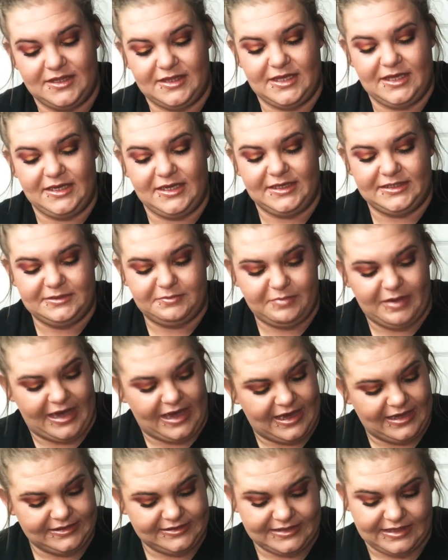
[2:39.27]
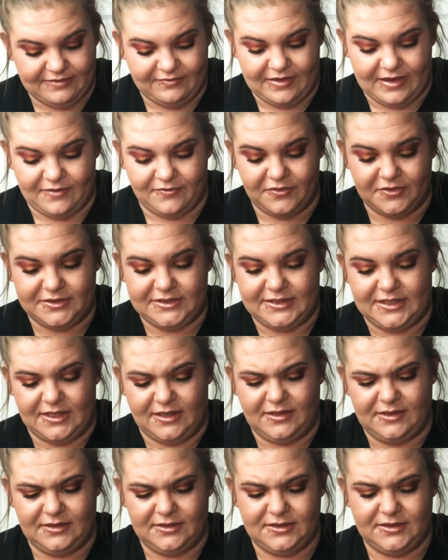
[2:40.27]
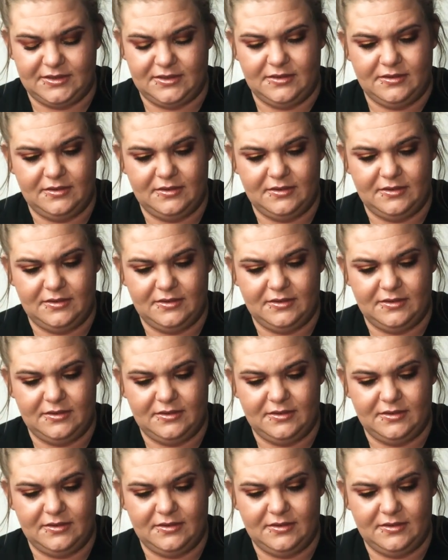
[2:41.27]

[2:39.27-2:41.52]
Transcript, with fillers: thickest bags they've ever sent.